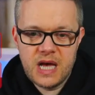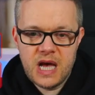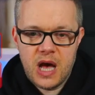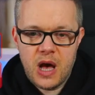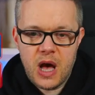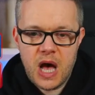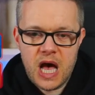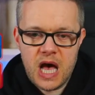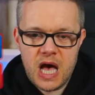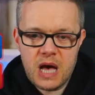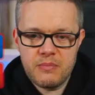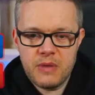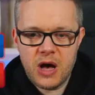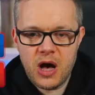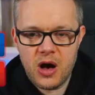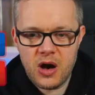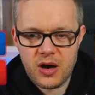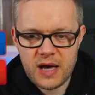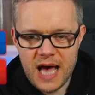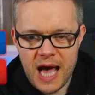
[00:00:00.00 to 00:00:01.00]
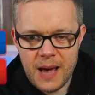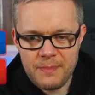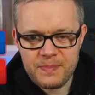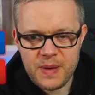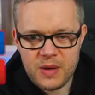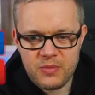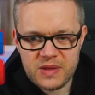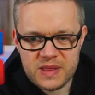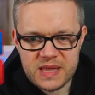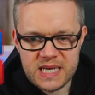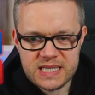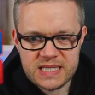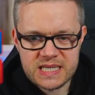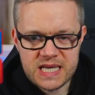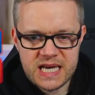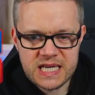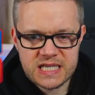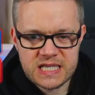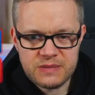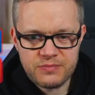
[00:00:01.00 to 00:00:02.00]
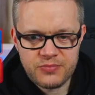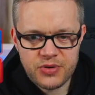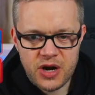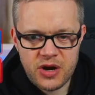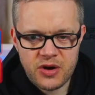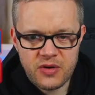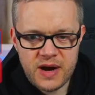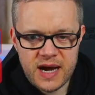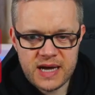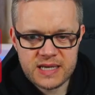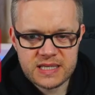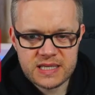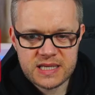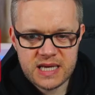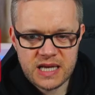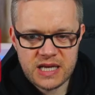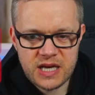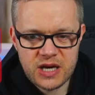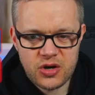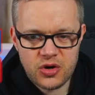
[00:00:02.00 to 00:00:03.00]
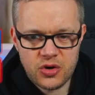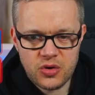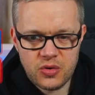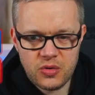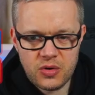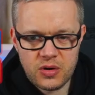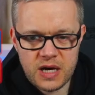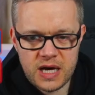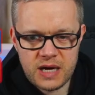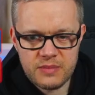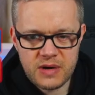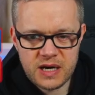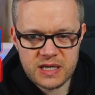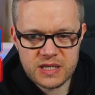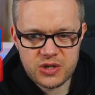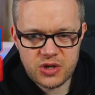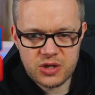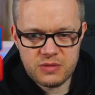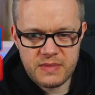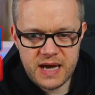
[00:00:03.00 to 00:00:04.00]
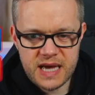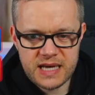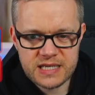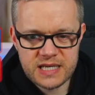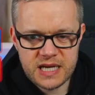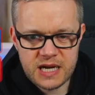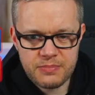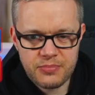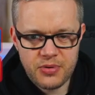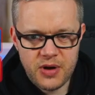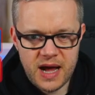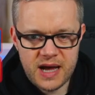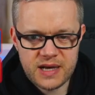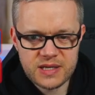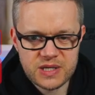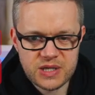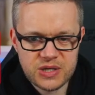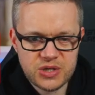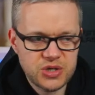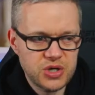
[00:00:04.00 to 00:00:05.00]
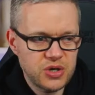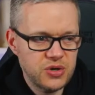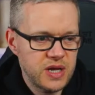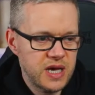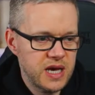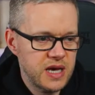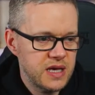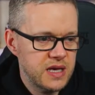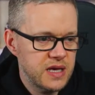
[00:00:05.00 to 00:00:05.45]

Uh, Mark, happy with this season progress? Can you call uh, my son Mason a prat, says Junior.